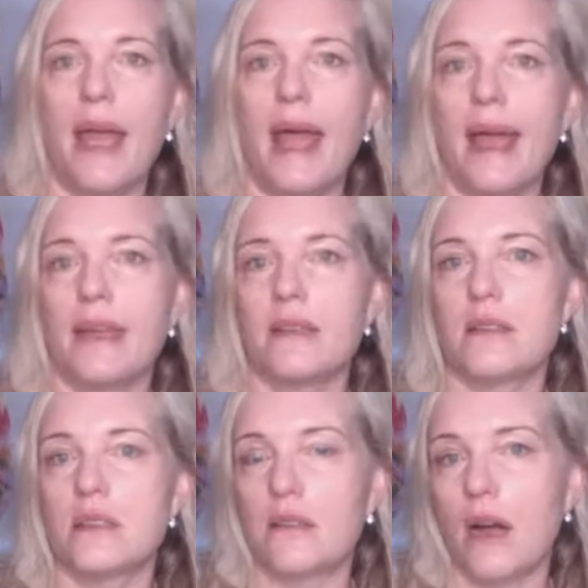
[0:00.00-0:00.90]
And
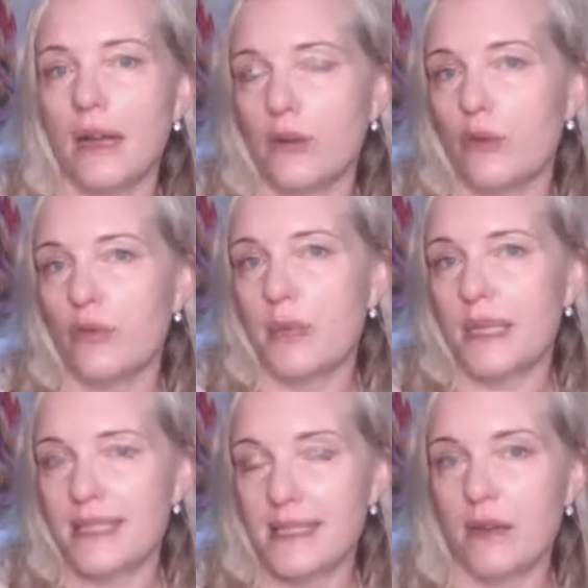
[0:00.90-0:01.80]
I know for
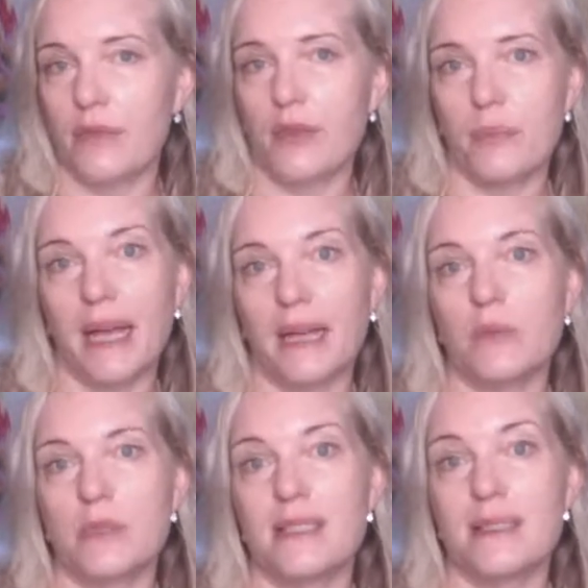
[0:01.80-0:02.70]
myself, the pain
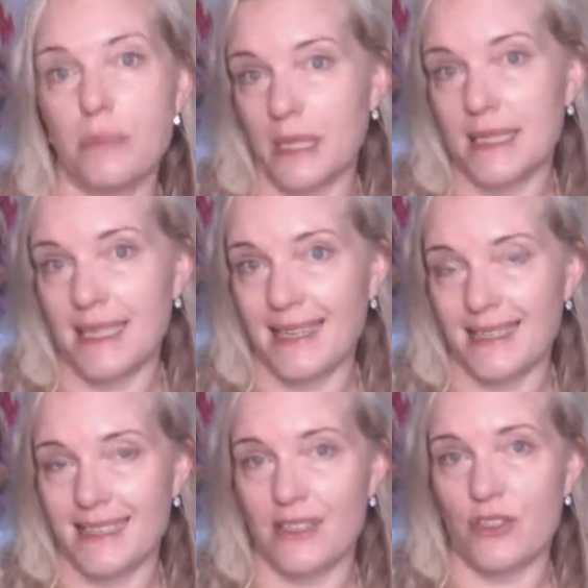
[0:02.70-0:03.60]
was
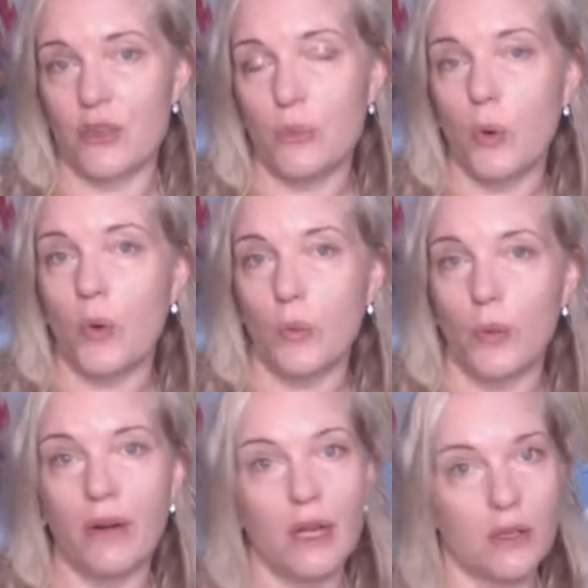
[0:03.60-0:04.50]
debilitating to the point
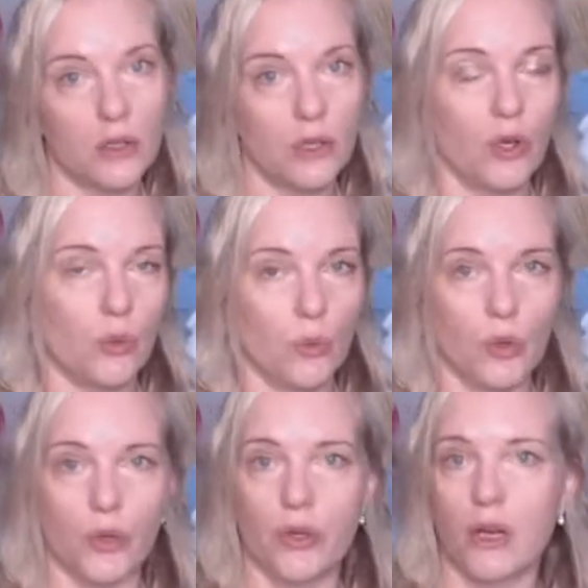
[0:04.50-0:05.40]
where I couldn't go to
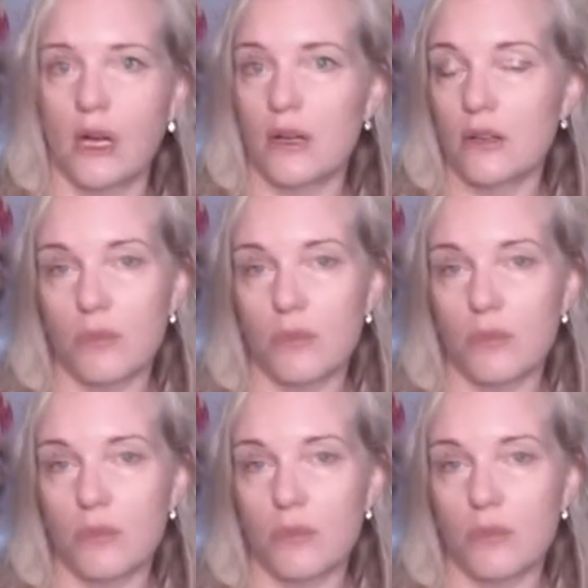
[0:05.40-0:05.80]
work, I couldn't